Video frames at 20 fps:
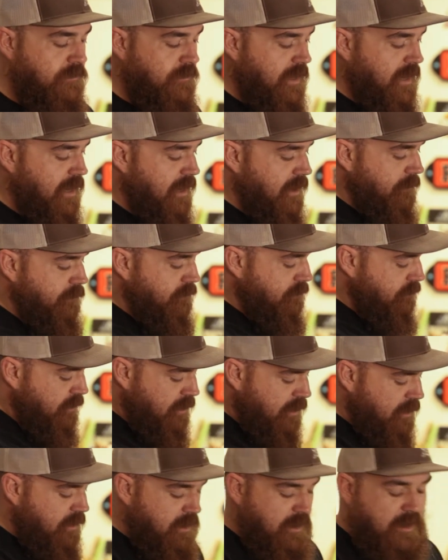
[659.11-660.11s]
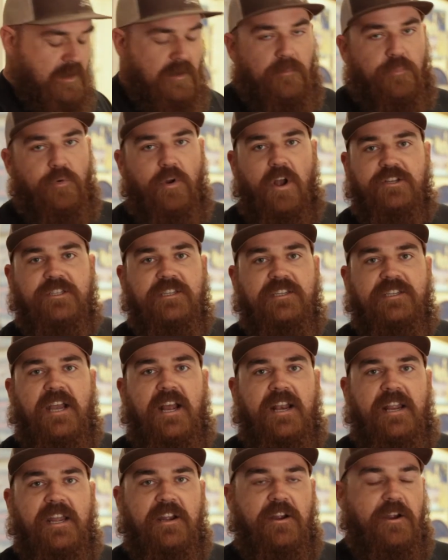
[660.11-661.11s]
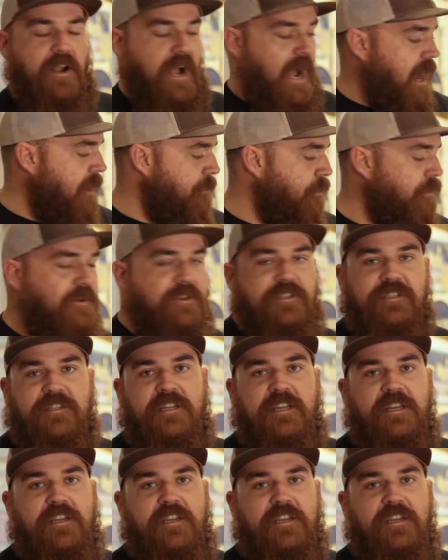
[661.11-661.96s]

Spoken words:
and brush inside of here. I personally